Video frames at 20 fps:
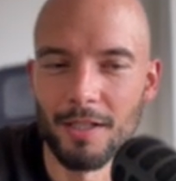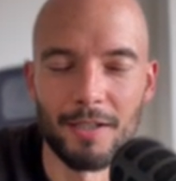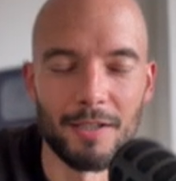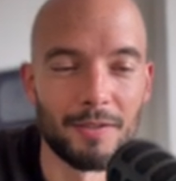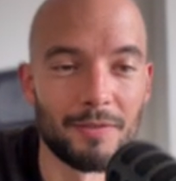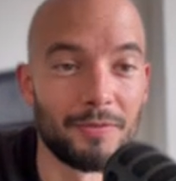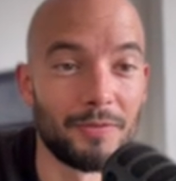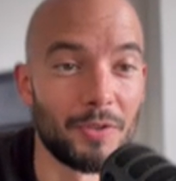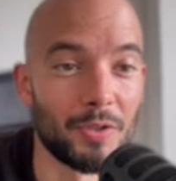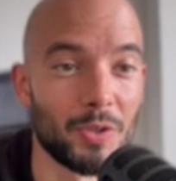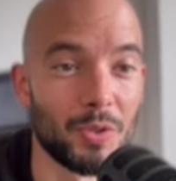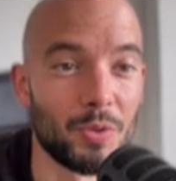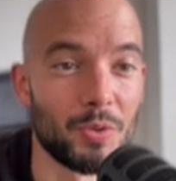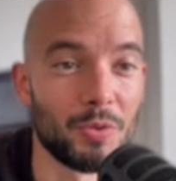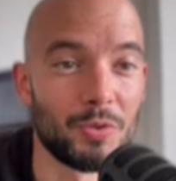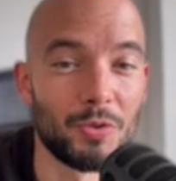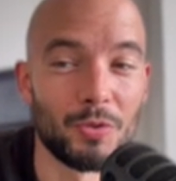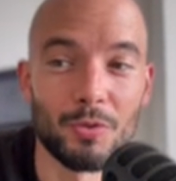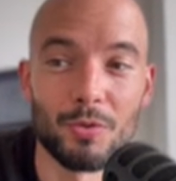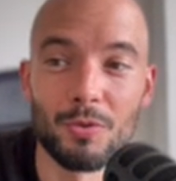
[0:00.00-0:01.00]
for you
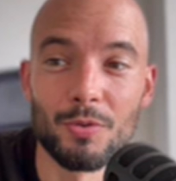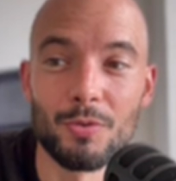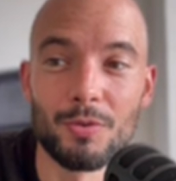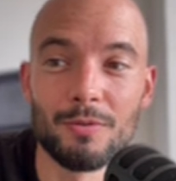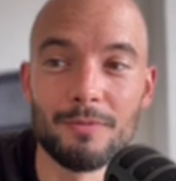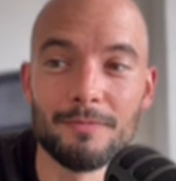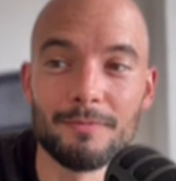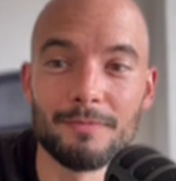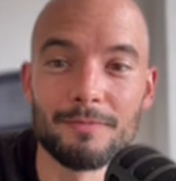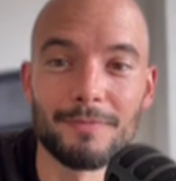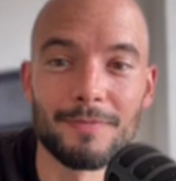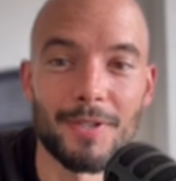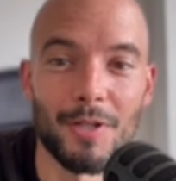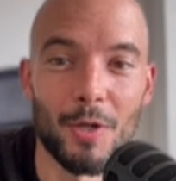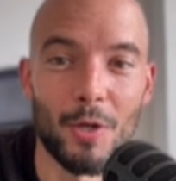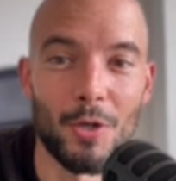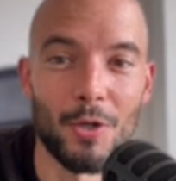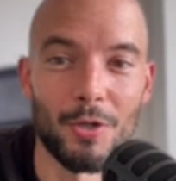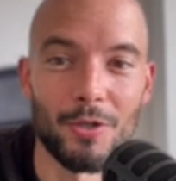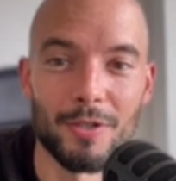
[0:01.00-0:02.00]
to
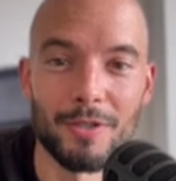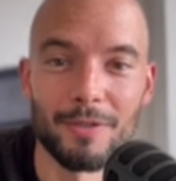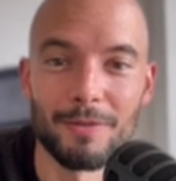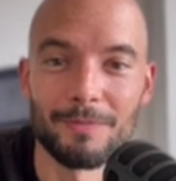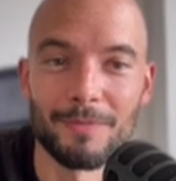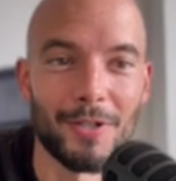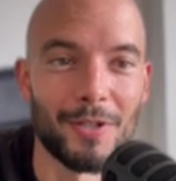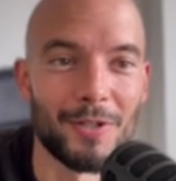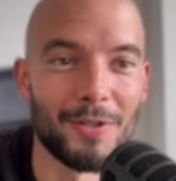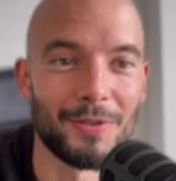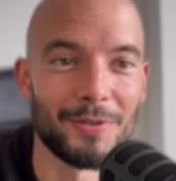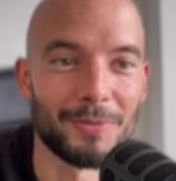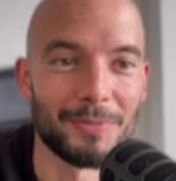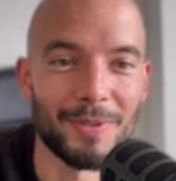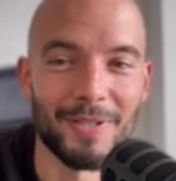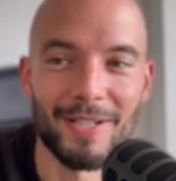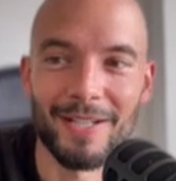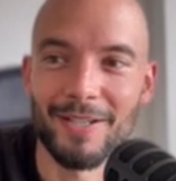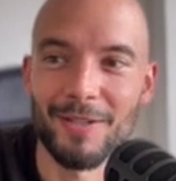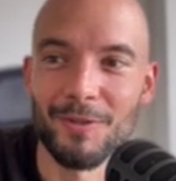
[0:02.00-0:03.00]
learn all
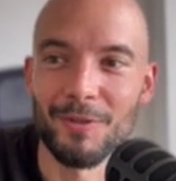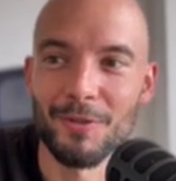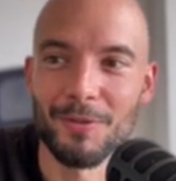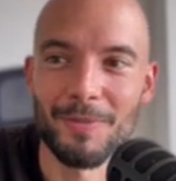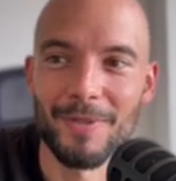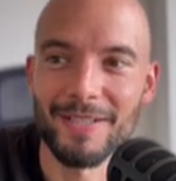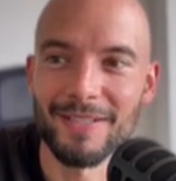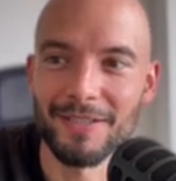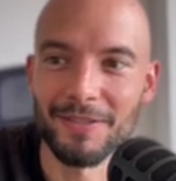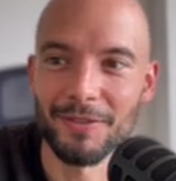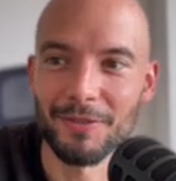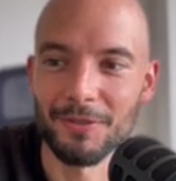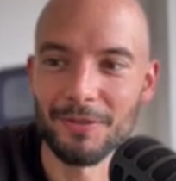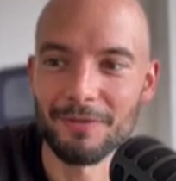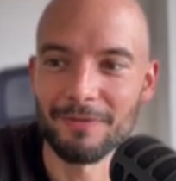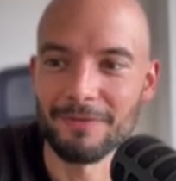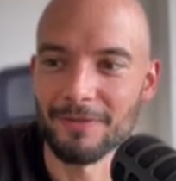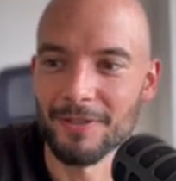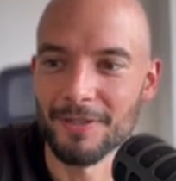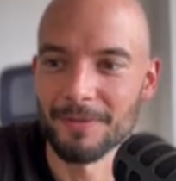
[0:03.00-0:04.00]
the material
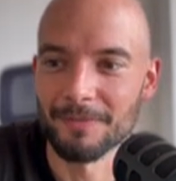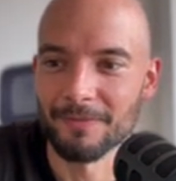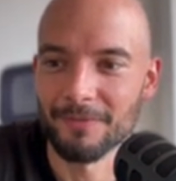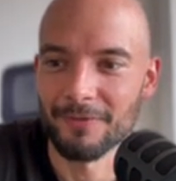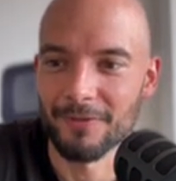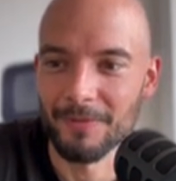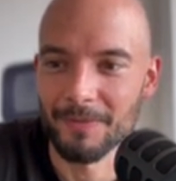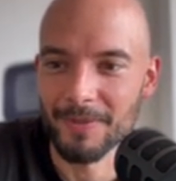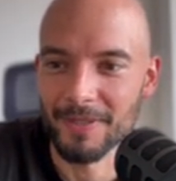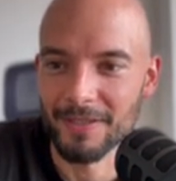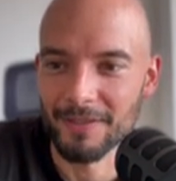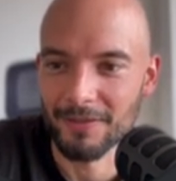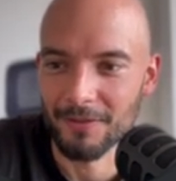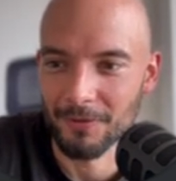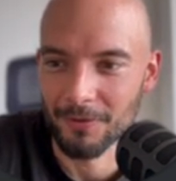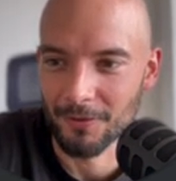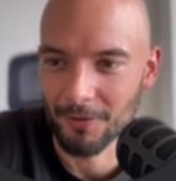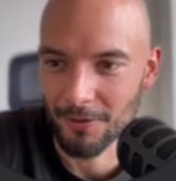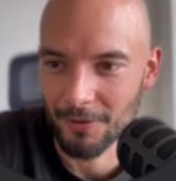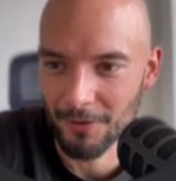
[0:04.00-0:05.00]
from this. So
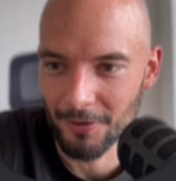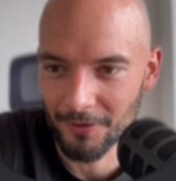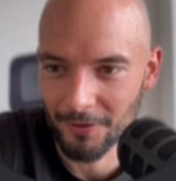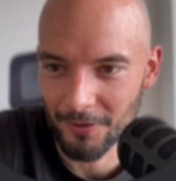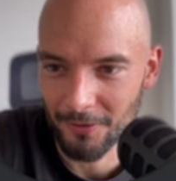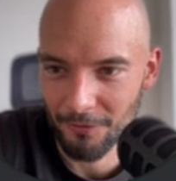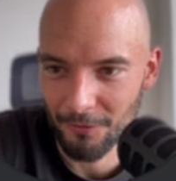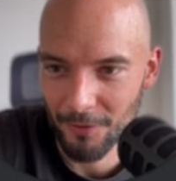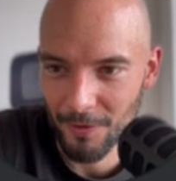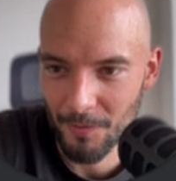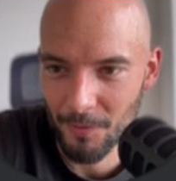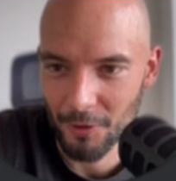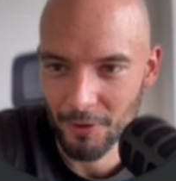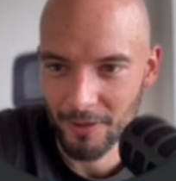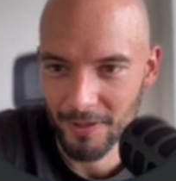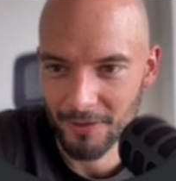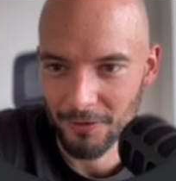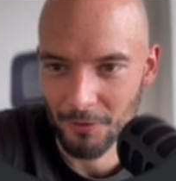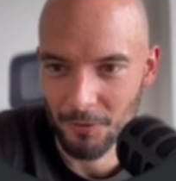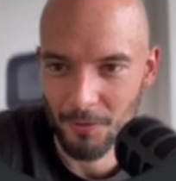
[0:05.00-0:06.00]
the closer framework
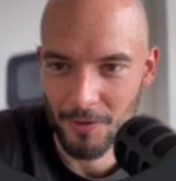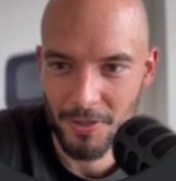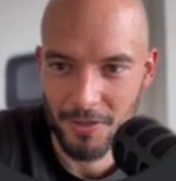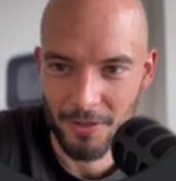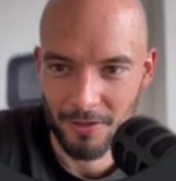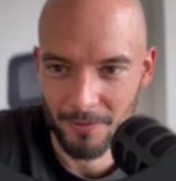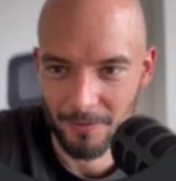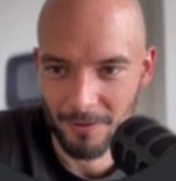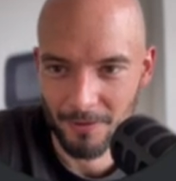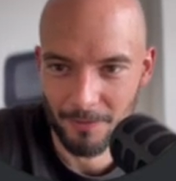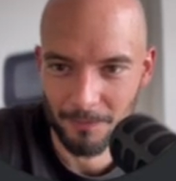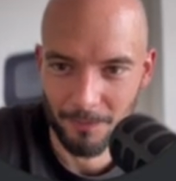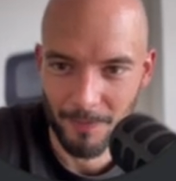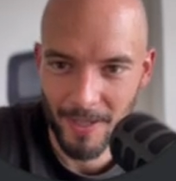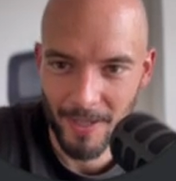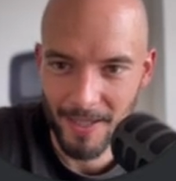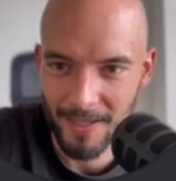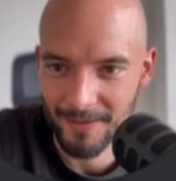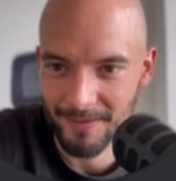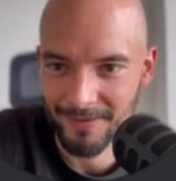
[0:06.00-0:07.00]
is a
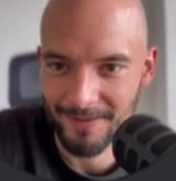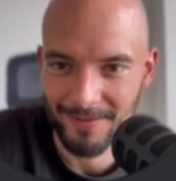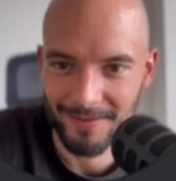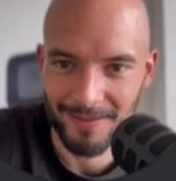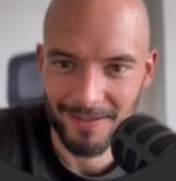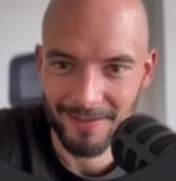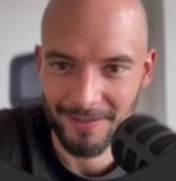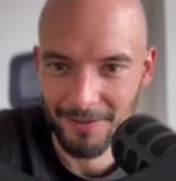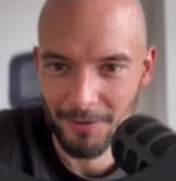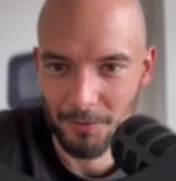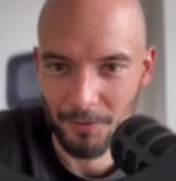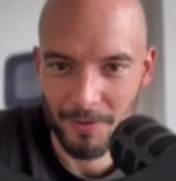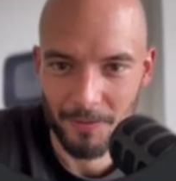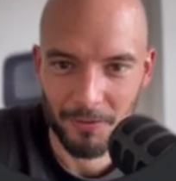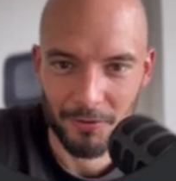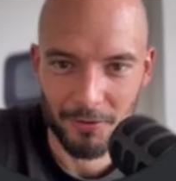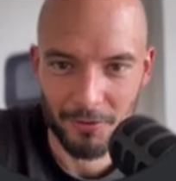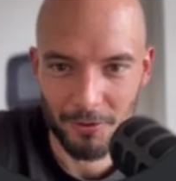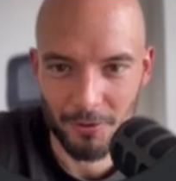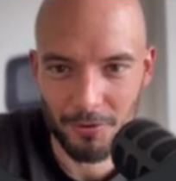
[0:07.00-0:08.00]
question-based sales script
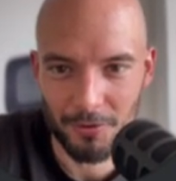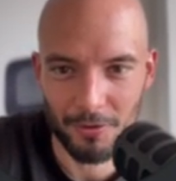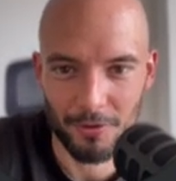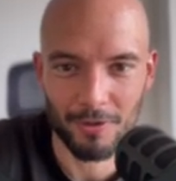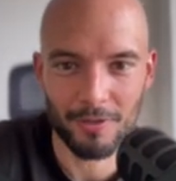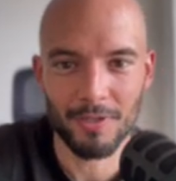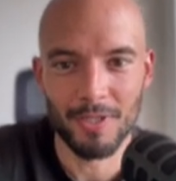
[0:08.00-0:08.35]
structure